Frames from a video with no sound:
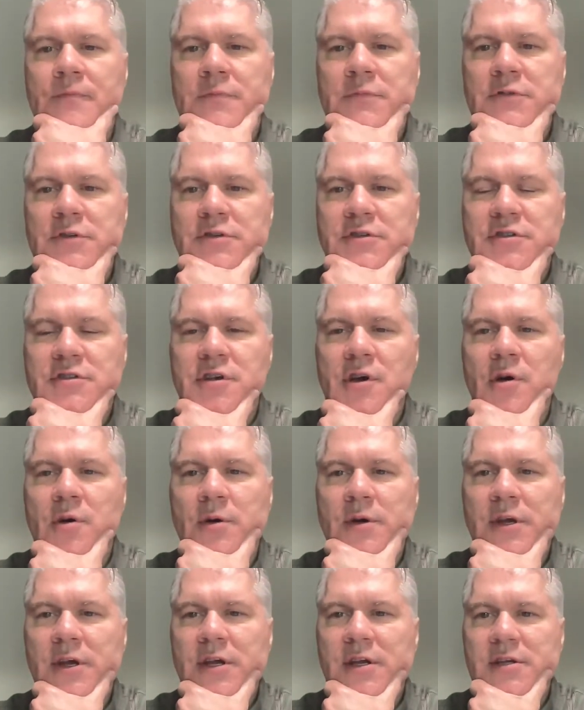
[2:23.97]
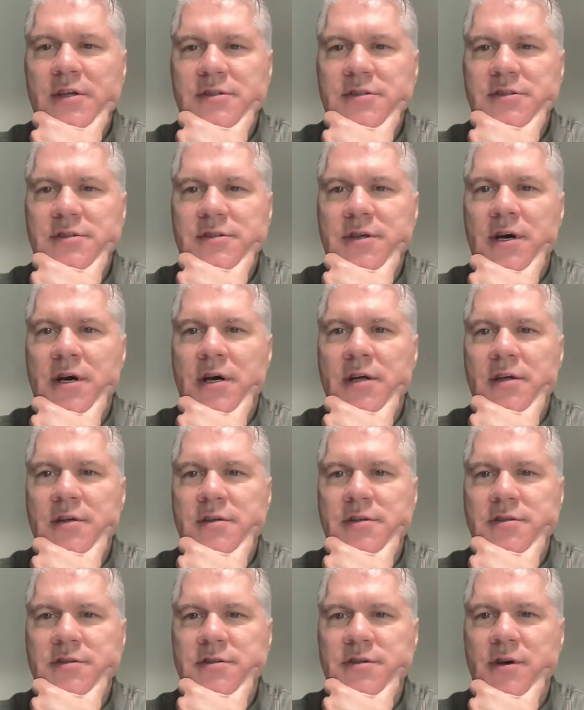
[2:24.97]
showing. It is not
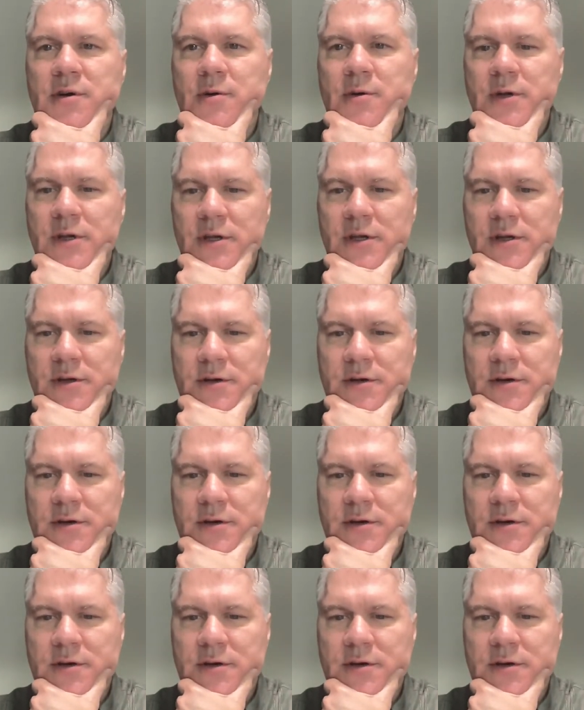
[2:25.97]
showing.